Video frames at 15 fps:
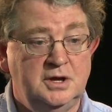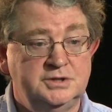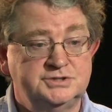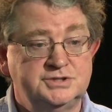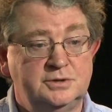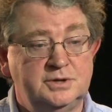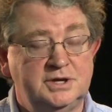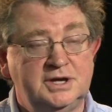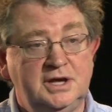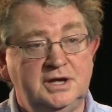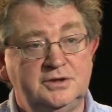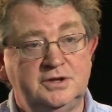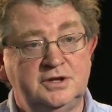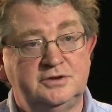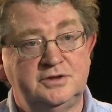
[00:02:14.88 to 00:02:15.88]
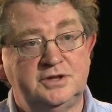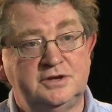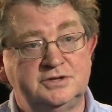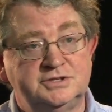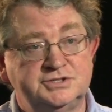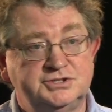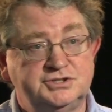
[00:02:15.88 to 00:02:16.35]
So again, there,
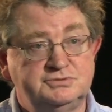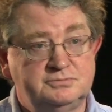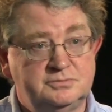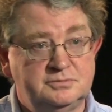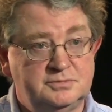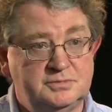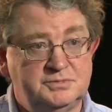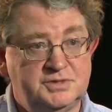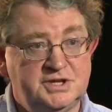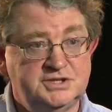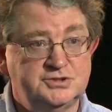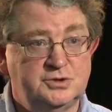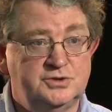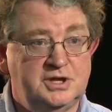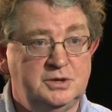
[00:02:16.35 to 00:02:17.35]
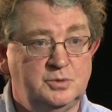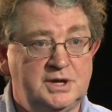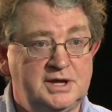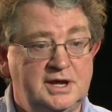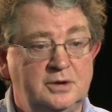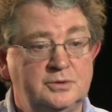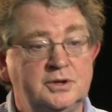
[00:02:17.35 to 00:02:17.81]
there's things on their
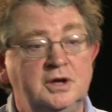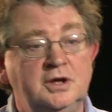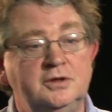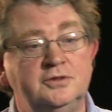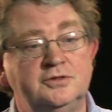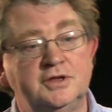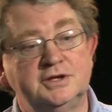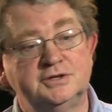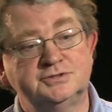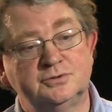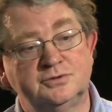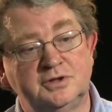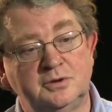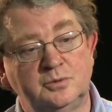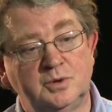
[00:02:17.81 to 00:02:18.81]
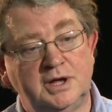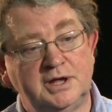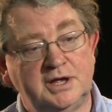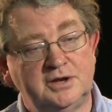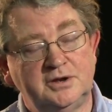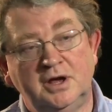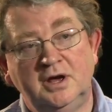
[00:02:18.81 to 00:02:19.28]
way out, things on their
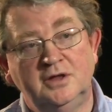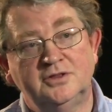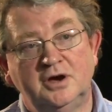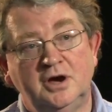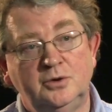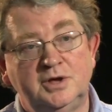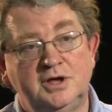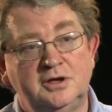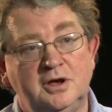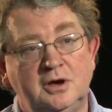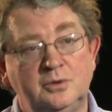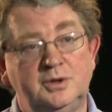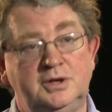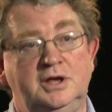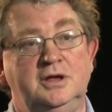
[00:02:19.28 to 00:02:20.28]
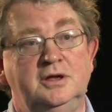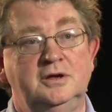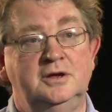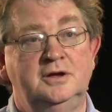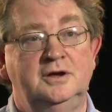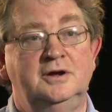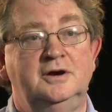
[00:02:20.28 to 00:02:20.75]
way in. The hokey cokey
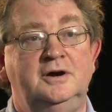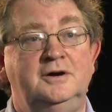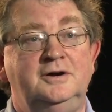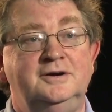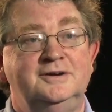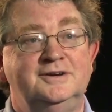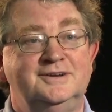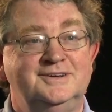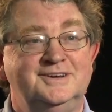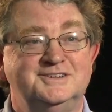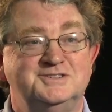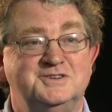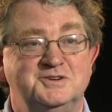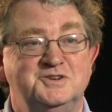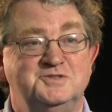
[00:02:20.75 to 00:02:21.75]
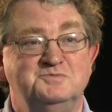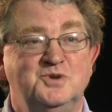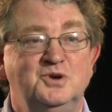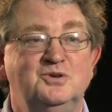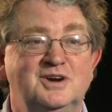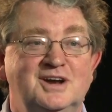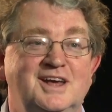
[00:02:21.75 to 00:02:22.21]
has, has
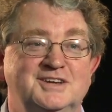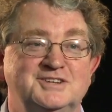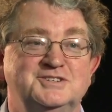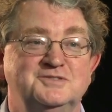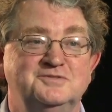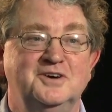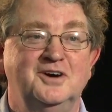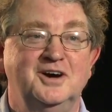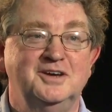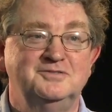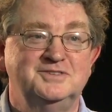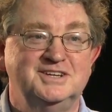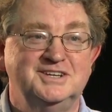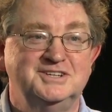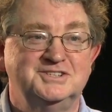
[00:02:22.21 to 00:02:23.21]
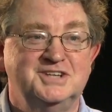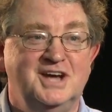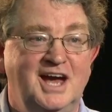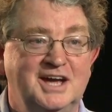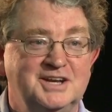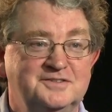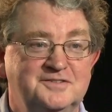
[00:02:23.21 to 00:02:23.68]
more or less survived
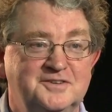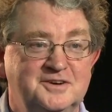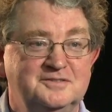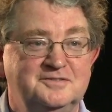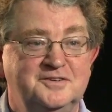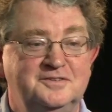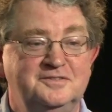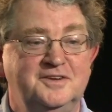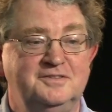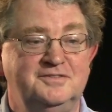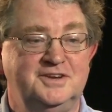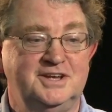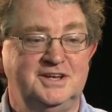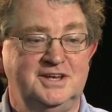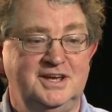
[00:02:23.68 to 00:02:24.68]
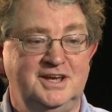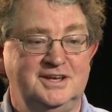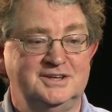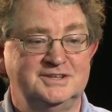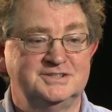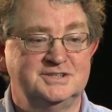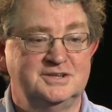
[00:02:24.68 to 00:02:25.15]
intact for, for 50
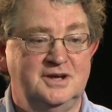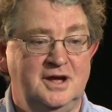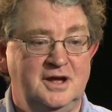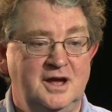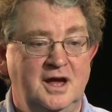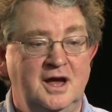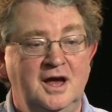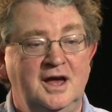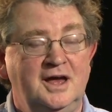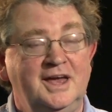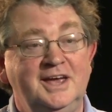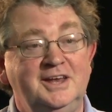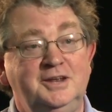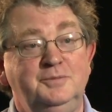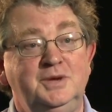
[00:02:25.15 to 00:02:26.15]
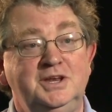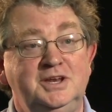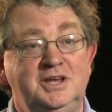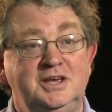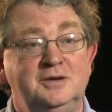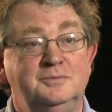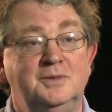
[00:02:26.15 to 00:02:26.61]
years. Eeny,
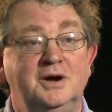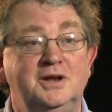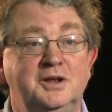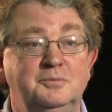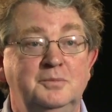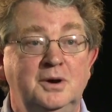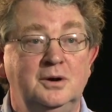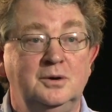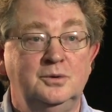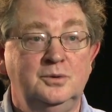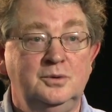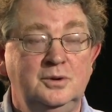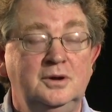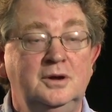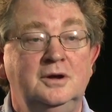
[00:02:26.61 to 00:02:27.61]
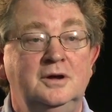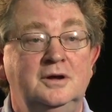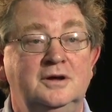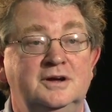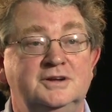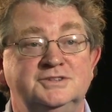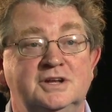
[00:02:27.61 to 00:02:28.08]
meeny, miny, mo
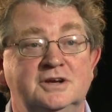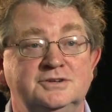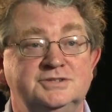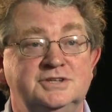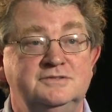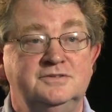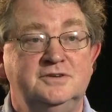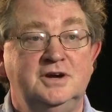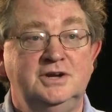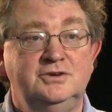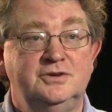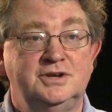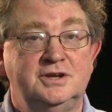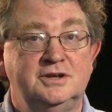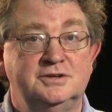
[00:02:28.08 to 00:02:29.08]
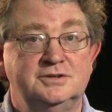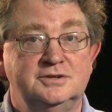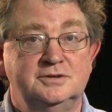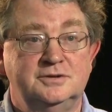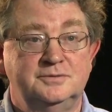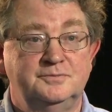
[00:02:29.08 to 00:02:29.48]
has lasted for 100 years.